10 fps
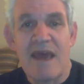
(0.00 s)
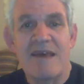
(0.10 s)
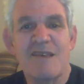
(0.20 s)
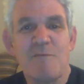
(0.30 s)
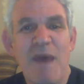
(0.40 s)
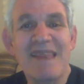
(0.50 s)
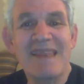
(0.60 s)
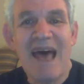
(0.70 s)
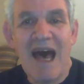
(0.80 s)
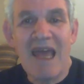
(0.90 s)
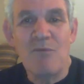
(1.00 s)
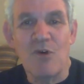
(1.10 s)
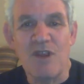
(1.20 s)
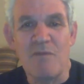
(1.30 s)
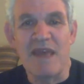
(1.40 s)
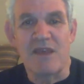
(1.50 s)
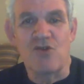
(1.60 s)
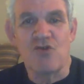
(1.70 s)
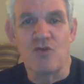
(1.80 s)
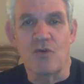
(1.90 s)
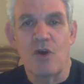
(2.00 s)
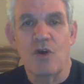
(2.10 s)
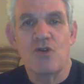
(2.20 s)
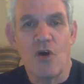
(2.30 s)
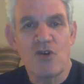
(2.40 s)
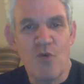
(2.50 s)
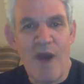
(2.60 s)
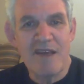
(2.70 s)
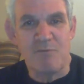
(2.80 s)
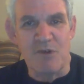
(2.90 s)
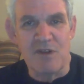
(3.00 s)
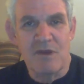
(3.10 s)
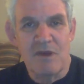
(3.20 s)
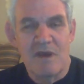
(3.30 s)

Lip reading: Spend time on the making sure. Talk to experts.